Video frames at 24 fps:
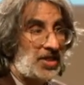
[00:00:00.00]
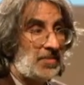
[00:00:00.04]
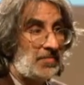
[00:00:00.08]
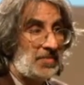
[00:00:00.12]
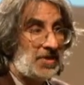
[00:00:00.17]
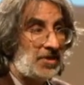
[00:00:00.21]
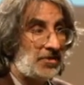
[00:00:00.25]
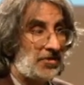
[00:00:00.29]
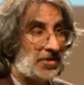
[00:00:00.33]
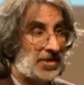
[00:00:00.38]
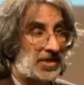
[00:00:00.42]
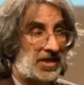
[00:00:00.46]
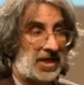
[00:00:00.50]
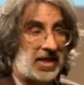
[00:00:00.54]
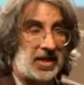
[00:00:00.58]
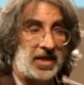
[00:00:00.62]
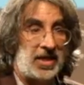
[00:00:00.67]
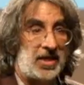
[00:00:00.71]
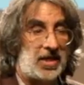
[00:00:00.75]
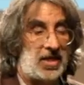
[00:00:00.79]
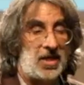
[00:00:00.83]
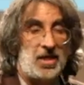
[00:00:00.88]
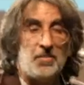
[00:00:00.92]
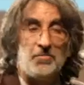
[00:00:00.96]
in America,
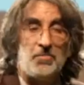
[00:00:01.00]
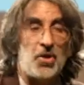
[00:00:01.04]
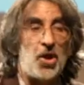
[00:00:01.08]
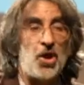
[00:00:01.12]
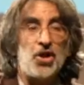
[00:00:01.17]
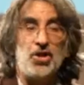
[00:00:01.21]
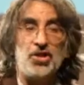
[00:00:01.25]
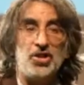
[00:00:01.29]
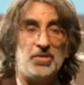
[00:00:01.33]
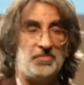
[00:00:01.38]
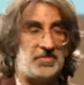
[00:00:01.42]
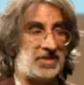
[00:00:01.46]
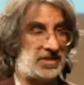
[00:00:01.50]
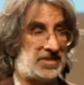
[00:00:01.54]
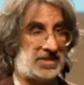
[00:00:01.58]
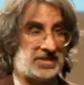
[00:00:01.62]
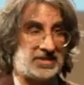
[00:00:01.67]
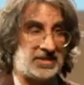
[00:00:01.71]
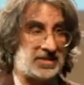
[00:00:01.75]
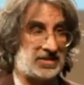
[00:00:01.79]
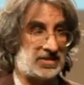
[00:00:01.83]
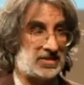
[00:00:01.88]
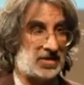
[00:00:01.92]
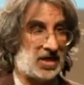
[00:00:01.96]
Parliament
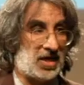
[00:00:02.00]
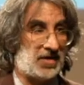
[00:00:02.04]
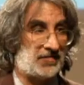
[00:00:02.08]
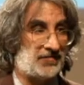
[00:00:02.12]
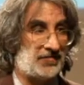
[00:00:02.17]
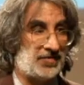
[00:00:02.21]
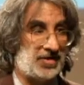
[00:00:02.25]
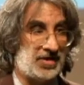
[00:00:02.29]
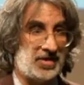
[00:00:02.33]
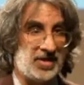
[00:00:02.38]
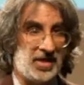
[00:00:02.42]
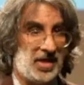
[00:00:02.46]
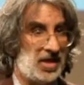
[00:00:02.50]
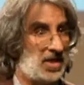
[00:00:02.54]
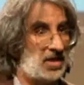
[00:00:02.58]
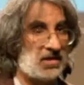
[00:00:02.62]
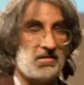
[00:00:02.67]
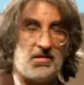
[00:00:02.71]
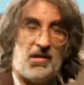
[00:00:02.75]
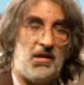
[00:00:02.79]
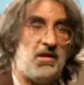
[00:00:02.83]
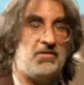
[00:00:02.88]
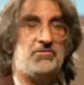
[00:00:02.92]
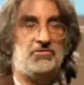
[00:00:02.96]
isn't sovereign.
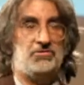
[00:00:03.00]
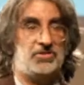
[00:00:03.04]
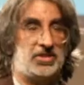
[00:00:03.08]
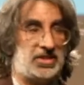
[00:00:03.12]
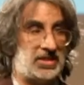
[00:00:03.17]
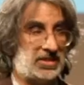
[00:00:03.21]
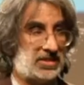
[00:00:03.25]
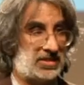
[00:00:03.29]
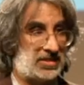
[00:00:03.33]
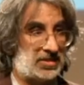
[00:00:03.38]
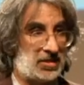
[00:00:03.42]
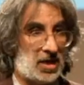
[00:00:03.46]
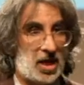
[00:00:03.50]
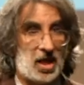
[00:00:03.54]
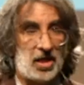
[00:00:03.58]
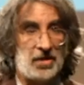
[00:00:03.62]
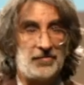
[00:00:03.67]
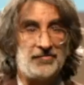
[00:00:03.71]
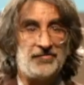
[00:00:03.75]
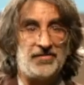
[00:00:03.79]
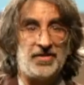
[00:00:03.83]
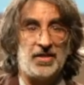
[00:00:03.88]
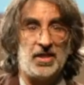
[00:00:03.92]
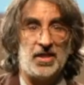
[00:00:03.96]
Congress isn't uh,
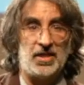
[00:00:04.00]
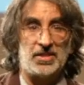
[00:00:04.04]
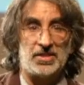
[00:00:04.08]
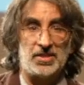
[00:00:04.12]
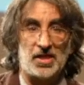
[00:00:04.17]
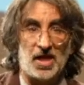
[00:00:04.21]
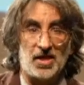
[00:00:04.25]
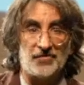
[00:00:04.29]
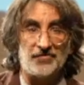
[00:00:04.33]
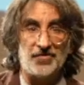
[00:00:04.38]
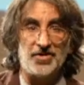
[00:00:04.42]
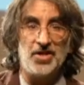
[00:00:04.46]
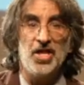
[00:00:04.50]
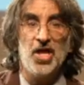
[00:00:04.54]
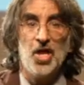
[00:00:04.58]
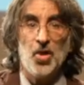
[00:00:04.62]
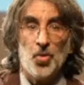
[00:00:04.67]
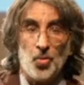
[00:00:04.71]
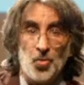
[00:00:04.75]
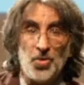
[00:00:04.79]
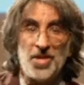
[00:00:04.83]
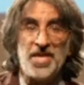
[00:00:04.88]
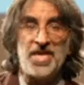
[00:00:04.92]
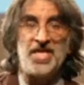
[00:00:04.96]
sovereign.
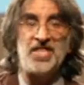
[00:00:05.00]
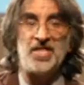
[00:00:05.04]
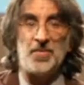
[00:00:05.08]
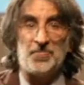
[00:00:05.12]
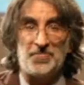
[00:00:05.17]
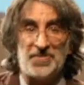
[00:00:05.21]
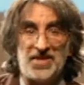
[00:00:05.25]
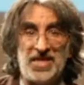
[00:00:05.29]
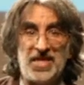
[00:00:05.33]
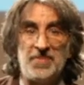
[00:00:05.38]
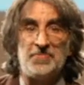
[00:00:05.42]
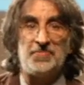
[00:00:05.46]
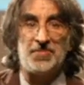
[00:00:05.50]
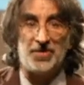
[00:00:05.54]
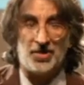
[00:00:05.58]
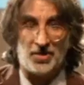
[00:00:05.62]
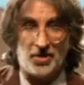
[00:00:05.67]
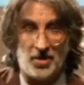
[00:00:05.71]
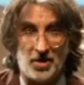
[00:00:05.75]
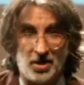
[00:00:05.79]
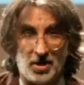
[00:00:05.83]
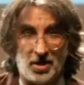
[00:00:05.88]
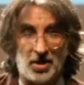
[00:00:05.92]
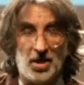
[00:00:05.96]
We, the people,
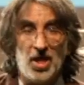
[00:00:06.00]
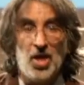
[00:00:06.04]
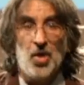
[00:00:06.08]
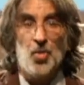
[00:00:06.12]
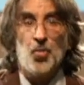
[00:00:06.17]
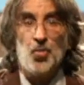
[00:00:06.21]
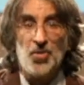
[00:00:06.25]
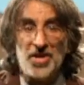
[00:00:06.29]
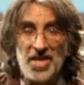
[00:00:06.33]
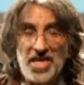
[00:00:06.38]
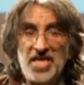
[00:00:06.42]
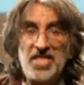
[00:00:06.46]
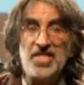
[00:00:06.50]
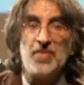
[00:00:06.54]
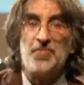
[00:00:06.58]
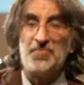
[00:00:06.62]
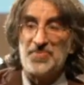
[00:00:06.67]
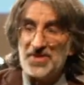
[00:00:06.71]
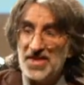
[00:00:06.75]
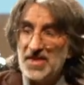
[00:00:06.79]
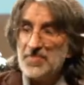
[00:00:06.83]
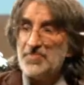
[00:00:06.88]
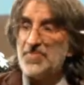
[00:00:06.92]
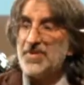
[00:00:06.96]
are. We, the
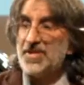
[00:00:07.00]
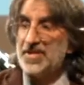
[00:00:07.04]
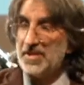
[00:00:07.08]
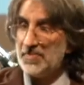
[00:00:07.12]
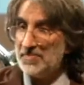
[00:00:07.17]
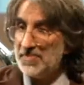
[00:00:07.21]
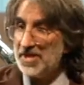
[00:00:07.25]
people in